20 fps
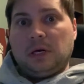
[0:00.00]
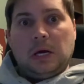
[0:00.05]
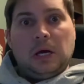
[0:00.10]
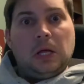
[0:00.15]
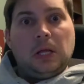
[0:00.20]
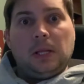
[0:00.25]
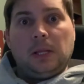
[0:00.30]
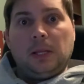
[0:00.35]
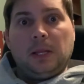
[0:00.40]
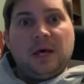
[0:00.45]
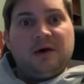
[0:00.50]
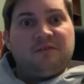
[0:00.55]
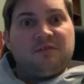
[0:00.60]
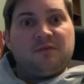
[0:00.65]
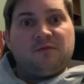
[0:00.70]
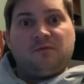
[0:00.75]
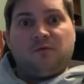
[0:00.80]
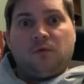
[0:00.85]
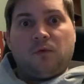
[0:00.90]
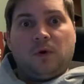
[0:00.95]
a
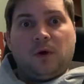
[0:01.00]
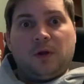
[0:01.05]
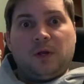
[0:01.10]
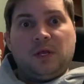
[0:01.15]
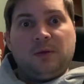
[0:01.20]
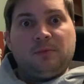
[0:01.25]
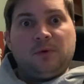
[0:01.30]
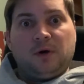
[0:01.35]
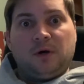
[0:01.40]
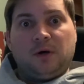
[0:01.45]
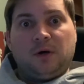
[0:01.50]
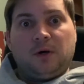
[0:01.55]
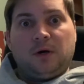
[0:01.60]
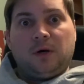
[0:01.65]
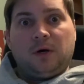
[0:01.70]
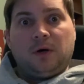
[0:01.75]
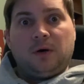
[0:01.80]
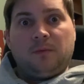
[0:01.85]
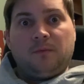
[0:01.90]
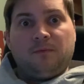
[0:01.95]

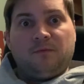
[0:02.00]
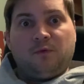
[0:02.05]
NEMA